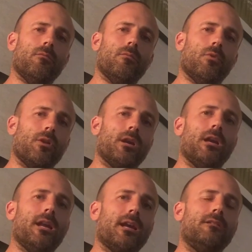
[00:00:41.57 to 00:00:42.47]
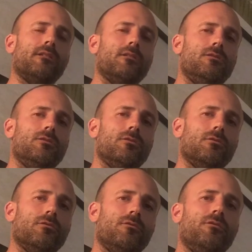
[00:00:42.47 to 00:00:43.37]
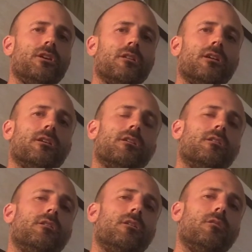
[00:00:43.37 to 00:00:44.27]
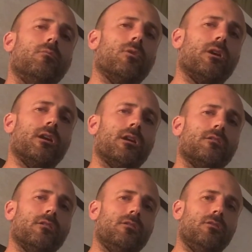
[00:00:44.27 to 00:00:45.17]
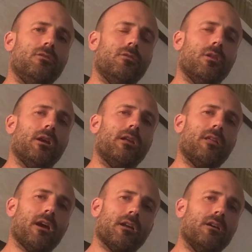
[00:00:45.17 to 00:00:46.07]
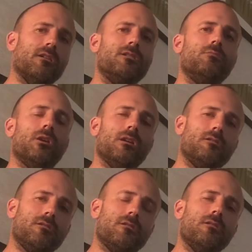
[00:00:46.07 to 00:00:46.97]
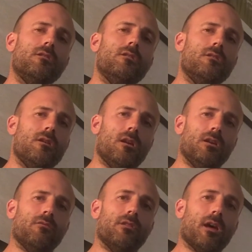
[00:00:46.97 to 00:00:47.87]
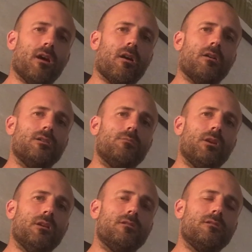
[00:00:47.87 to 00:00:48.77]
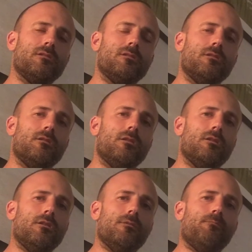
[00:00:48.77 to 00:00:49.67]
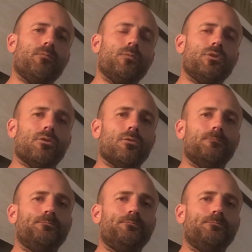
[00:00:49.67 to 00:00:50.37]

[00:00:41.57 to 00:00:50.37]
more connected to feeling, more connected to like that gut space and even that heart space. So,